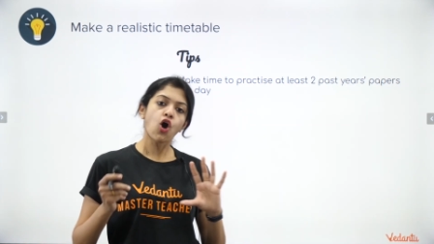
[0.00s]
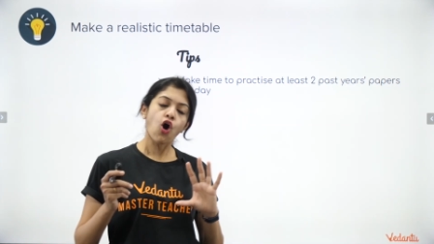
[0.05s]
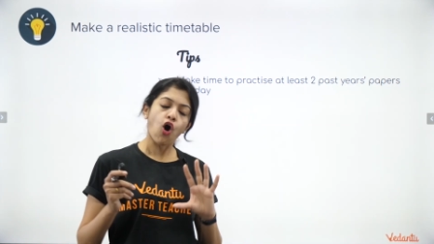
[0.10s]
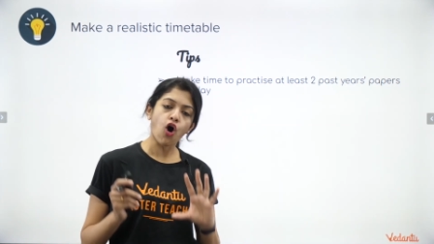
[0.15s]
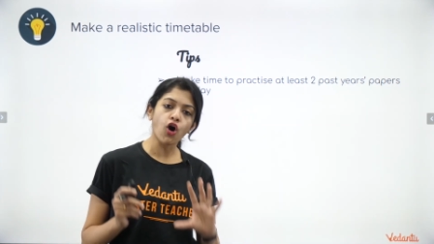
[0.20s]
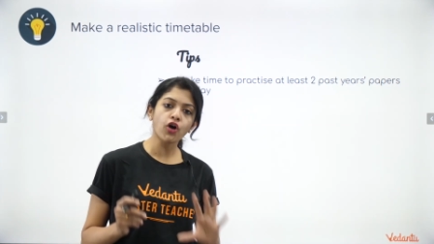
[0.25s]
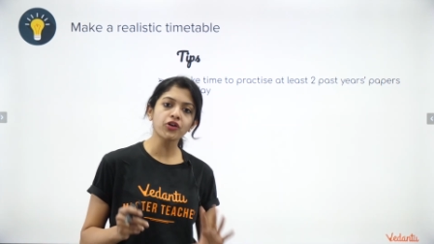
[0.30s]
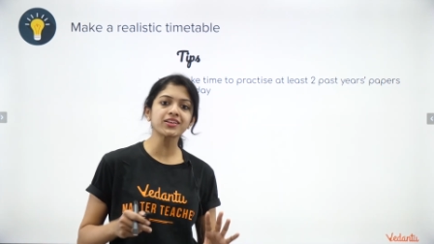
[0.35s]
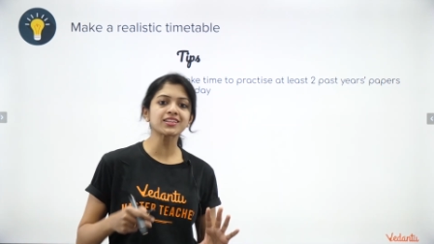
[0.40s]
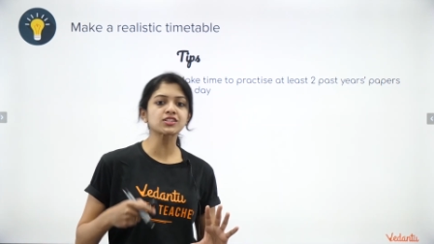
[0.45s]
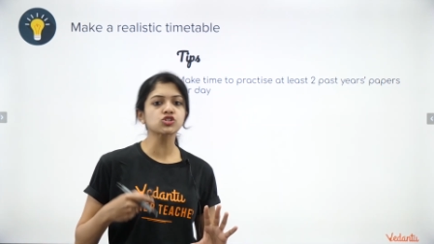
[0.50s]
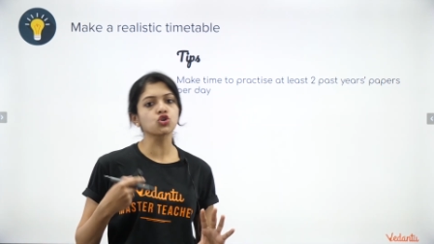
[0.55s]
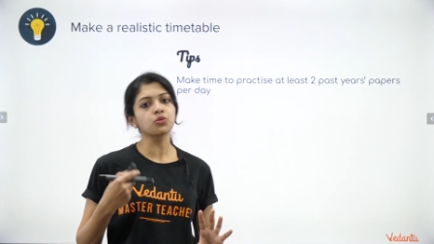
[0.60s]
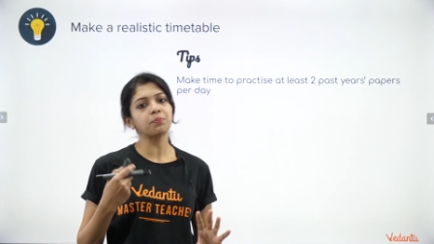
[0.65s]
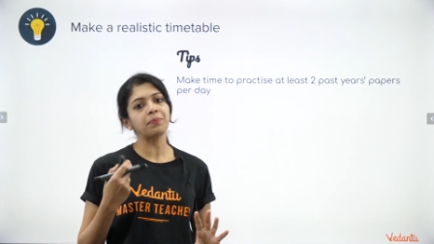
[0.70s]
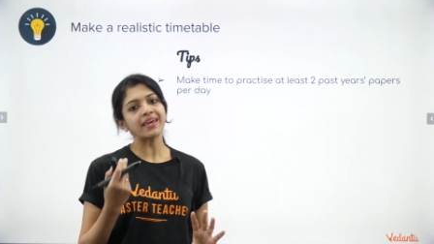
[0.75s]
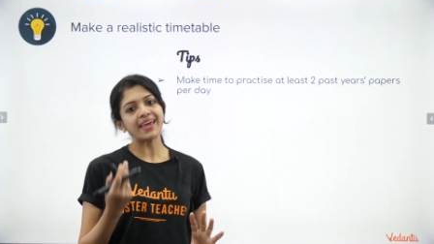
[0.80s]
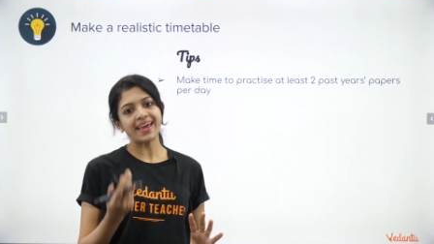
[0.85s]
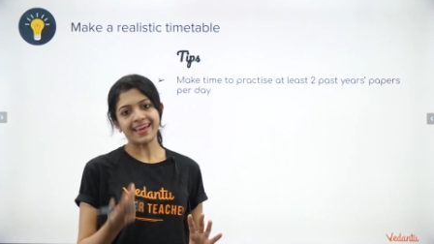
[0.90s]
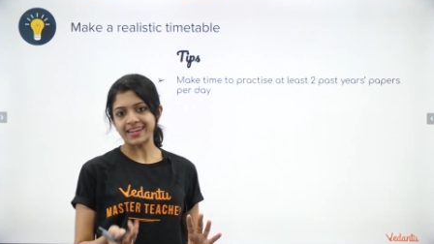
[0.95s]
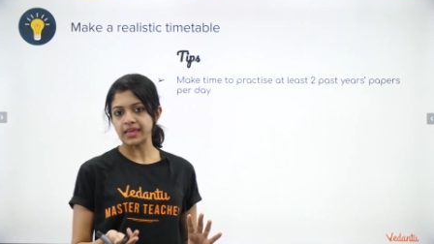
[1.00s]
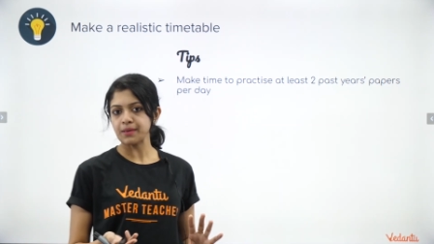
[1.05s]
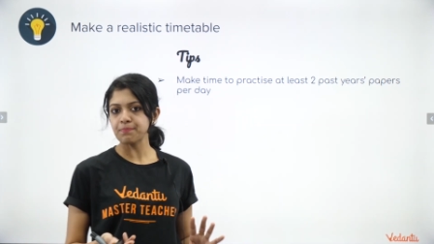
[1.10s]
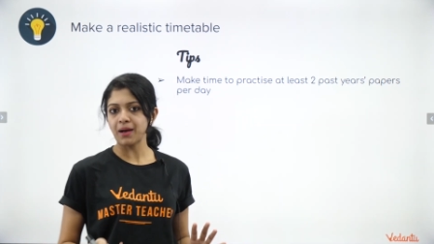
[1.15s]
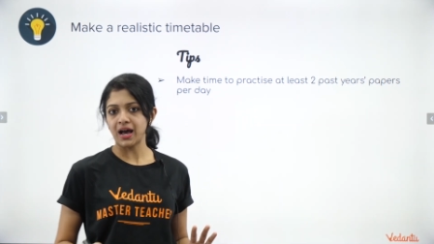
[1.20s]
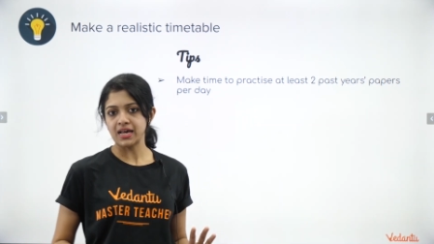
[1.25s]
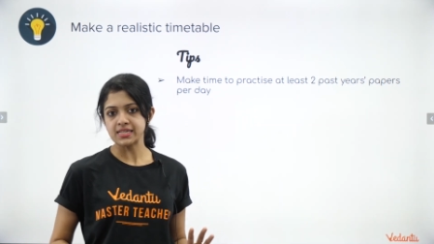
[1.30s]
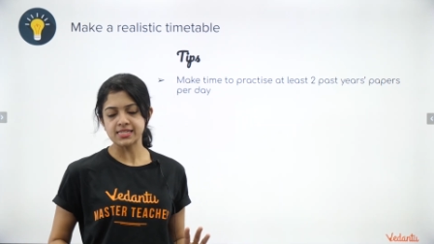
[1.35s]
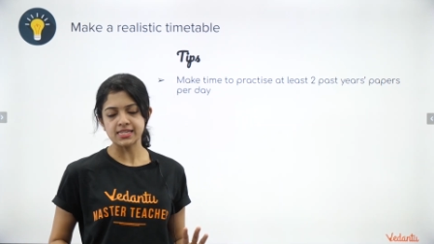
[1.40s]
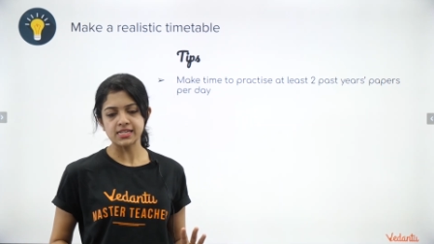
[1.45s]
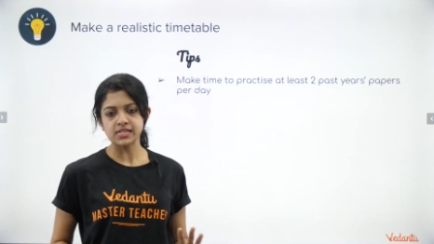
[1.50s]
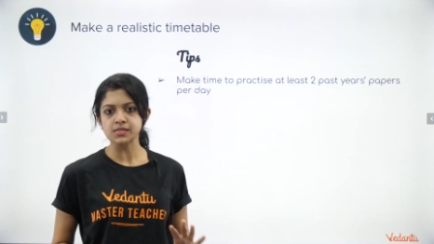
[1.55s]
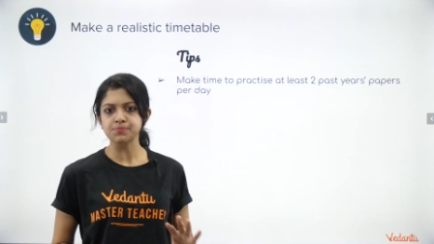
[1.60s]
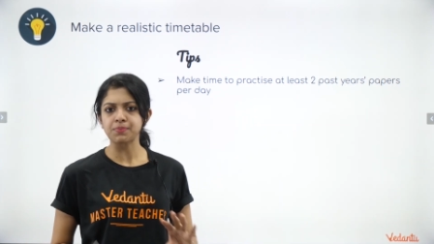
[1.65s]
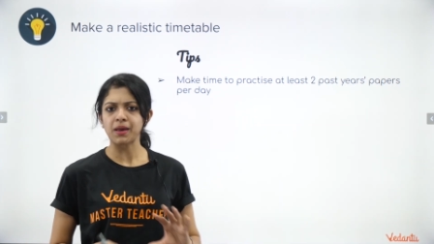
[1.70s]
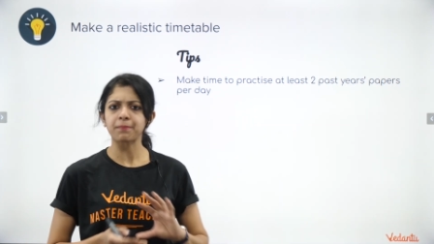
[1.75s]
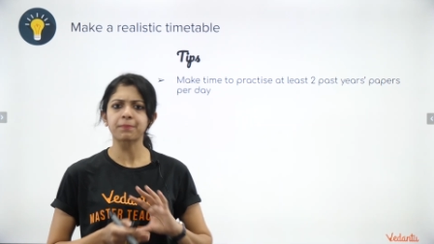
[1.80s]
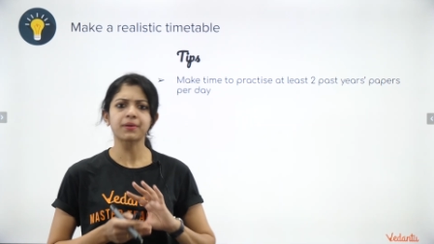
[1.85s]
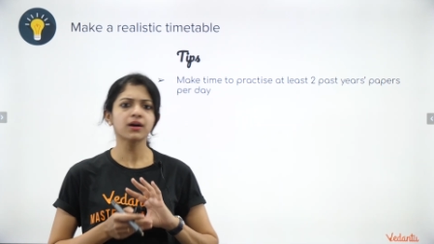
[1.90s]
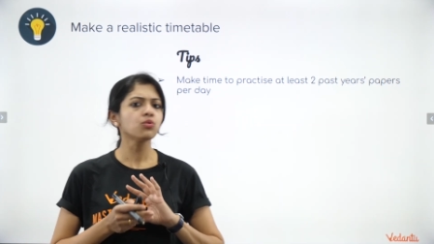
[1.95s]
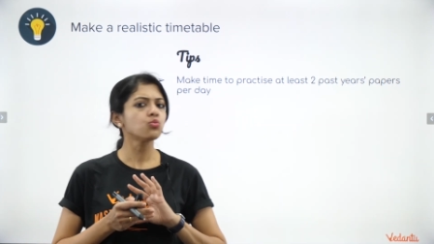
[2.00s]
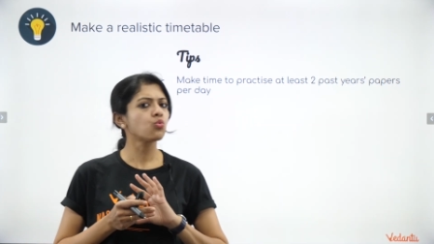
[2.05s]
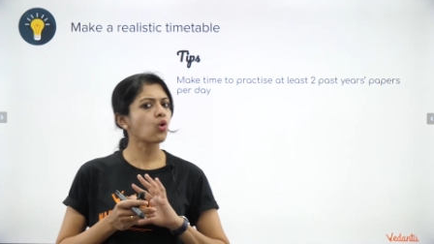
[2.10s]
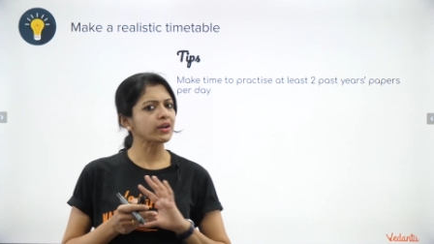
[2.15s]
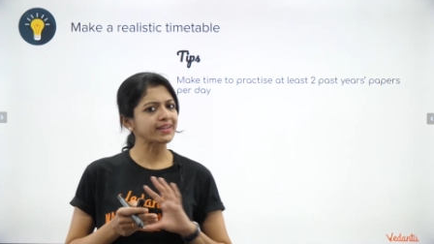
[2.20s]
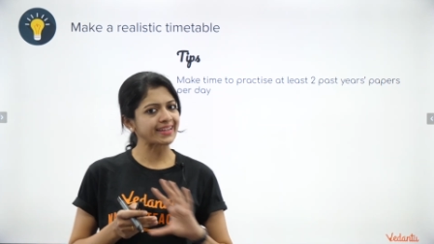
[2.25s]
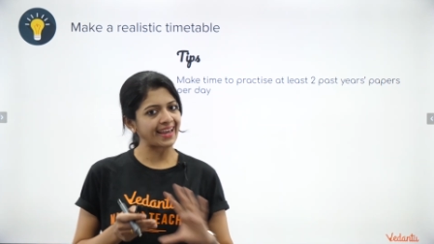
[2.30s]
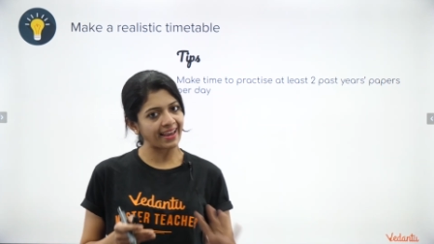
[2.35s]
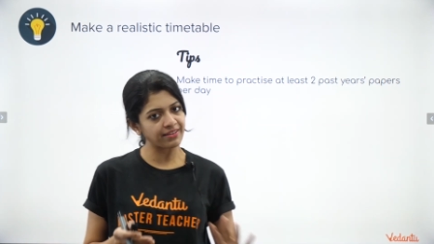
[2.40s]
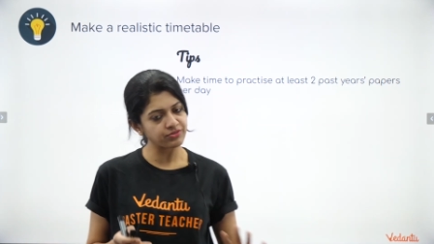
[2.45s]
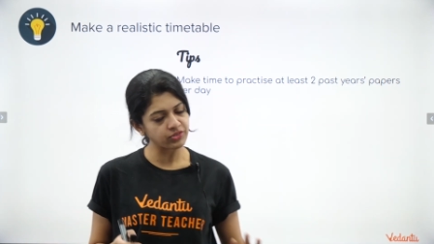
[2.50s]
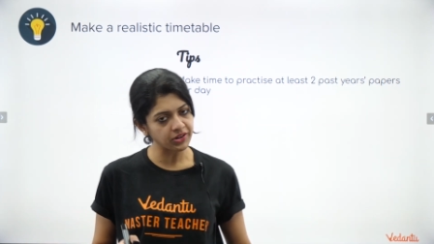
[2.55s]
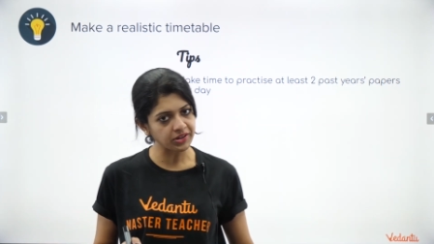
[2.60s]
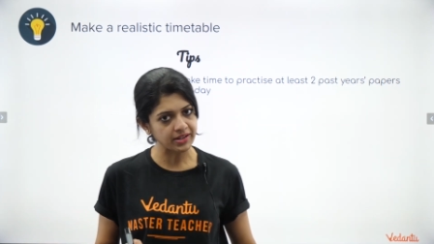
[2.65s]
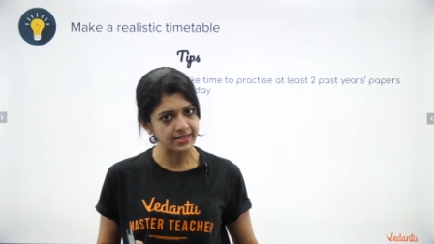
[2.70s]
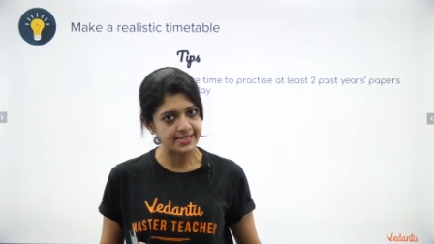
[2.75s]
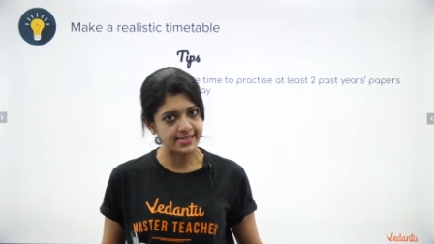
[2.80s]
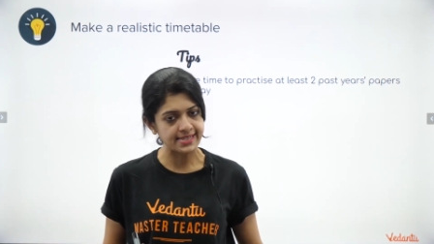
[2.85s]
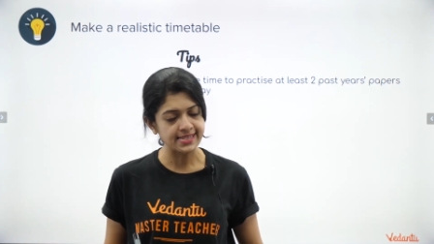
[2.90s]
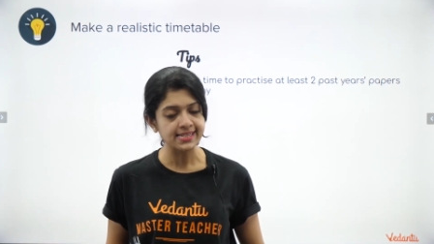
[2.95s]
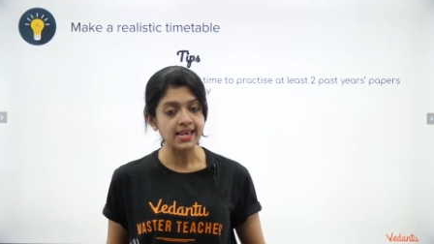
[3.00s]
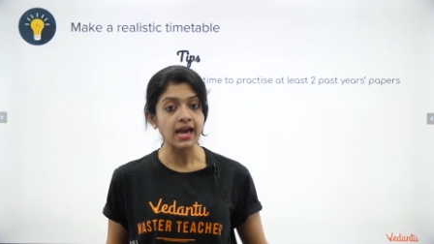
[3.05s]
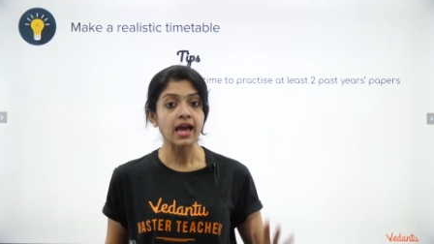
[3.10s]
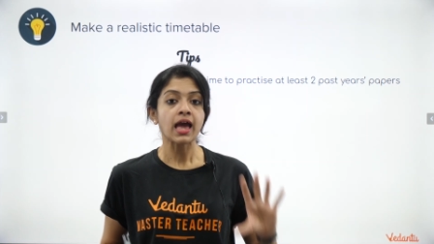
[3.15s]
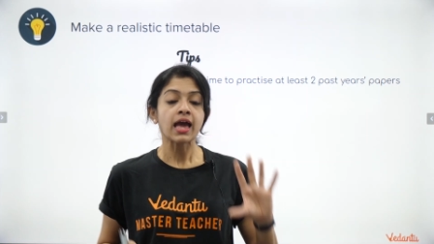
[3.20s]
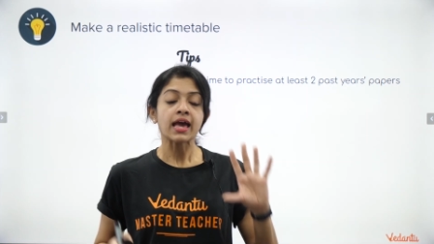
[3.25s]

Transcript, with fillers: or it could be any past year's paper, whatever it is.